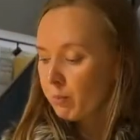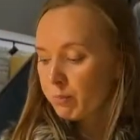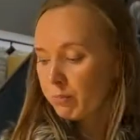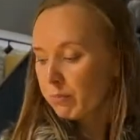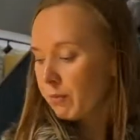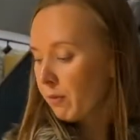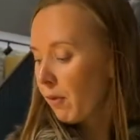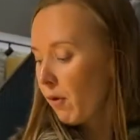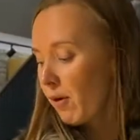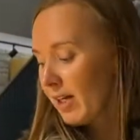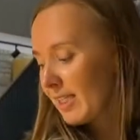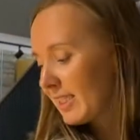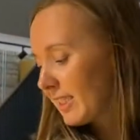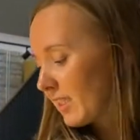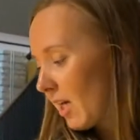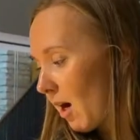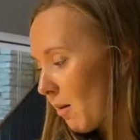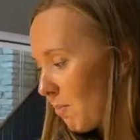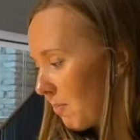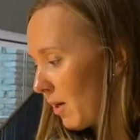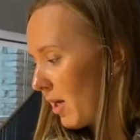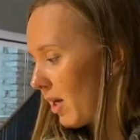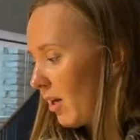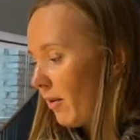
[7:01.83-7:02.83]
For
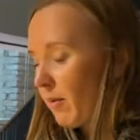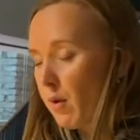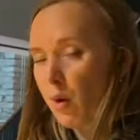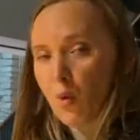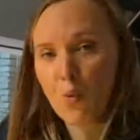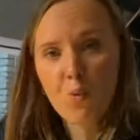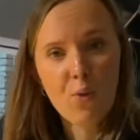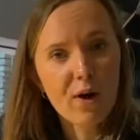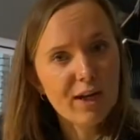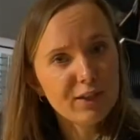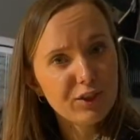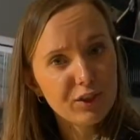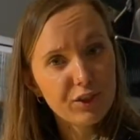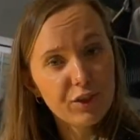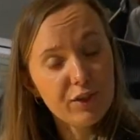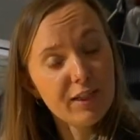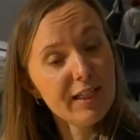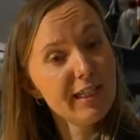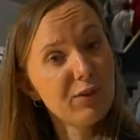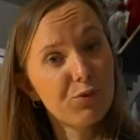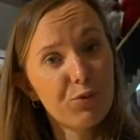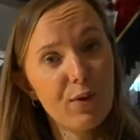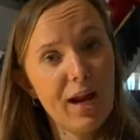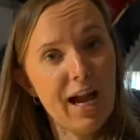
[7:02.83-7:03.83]
example, where do you
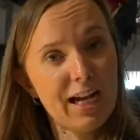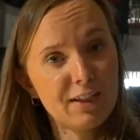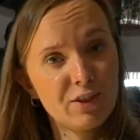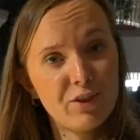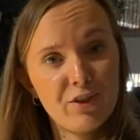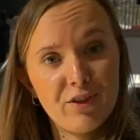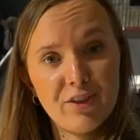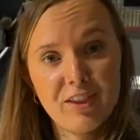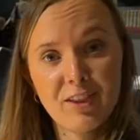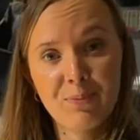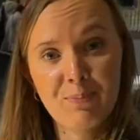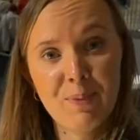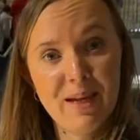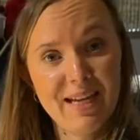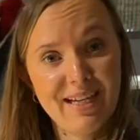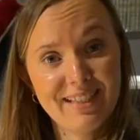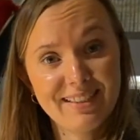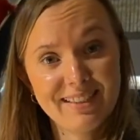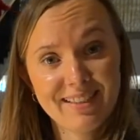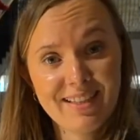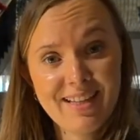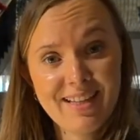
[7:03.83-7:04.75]
need reaction speed?